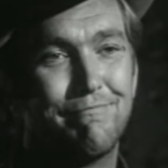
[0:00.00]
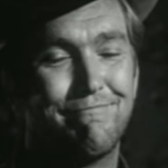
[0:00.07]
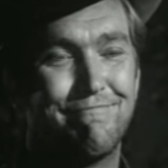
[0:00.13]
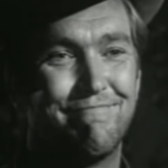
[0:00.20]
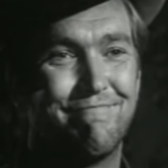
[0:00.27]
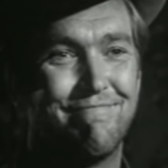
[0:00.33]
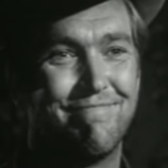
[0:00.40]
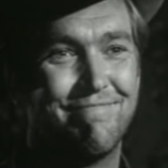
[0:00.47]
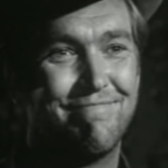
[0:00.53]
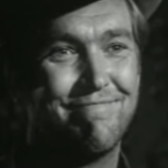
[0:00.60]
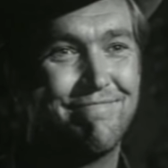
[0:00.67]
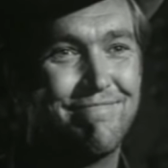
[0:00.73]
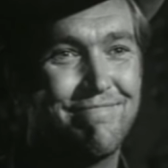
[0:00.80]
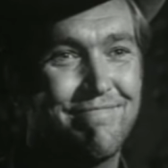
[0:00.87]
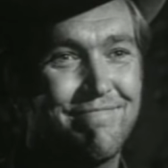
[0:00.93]
Just the
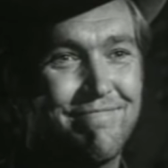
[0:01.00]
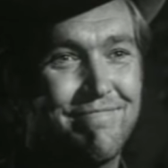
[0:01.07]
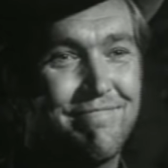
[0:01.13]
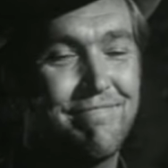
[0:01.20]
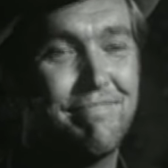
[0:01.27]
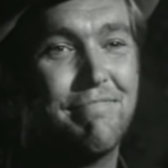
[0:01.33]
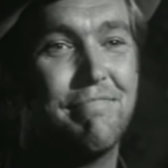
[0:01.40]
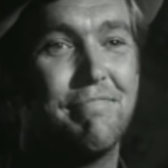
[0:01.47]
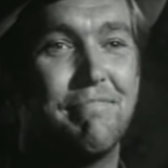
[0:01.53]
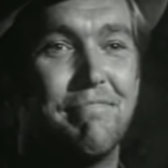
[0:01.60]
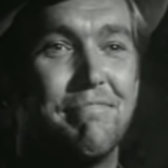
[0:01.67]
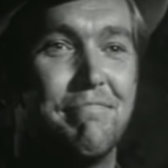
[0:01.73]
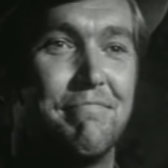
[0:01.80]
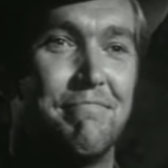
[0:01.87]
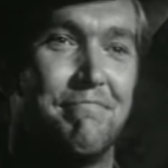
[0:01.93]
kind I need to help
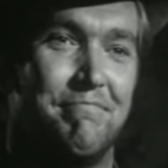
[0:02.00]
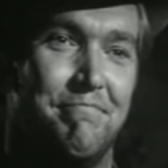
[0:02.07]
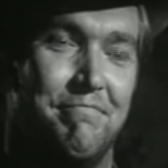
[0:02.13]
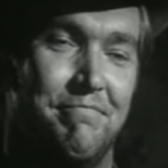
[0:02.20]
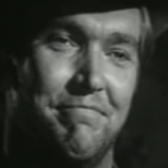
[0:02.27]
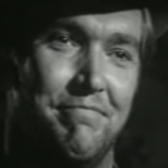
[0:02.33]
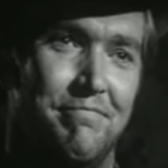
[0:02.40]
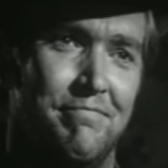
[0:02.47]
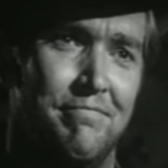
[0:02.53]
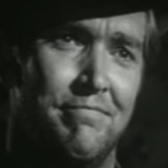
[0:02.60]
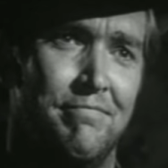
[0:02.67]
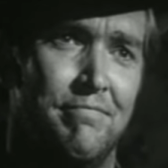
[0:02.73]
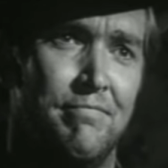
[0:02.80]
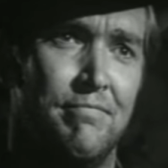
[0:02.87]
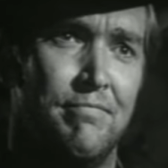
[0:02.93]
sell my gold
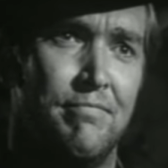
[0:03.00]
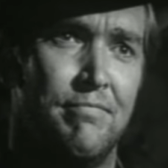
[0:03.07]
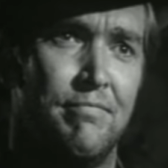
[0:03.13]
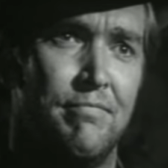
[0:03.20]
finder.